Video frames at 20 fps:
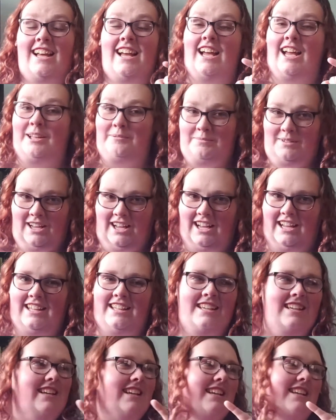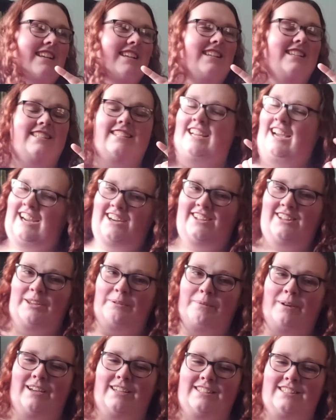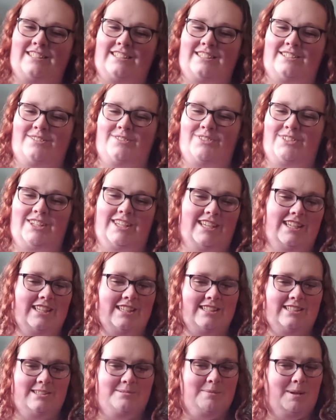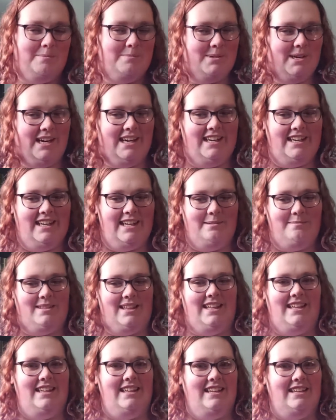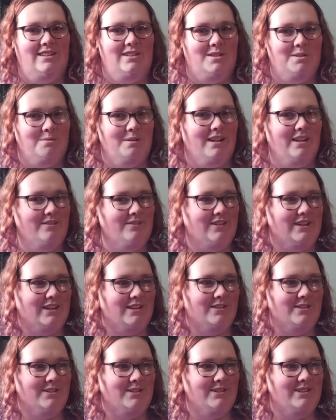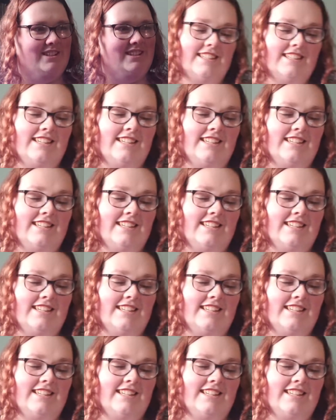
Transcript: I'm not entirely positive because my brain kept thinking 12-year-old.